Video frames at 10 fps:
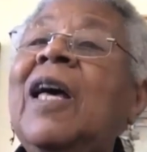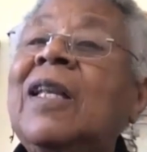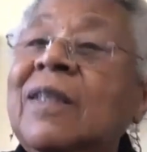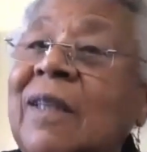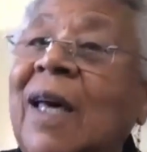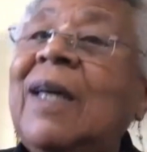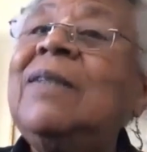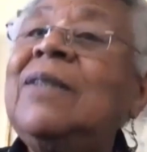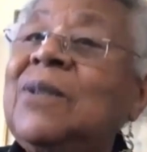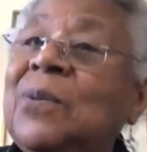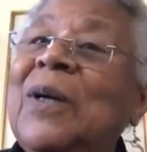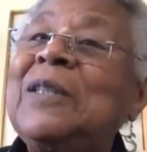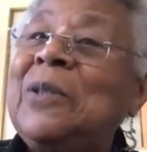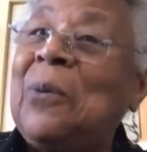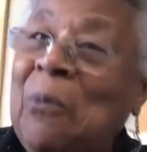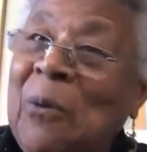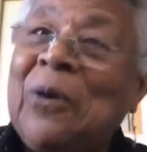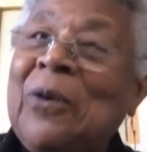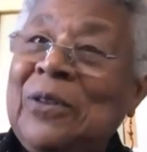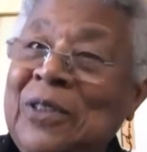and that is what the
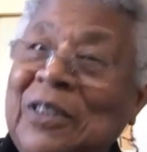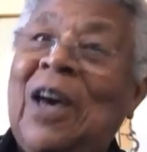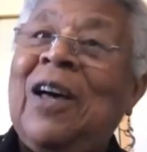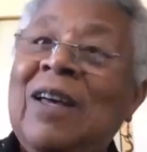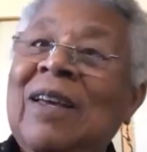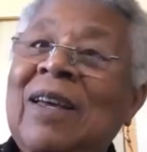world saw.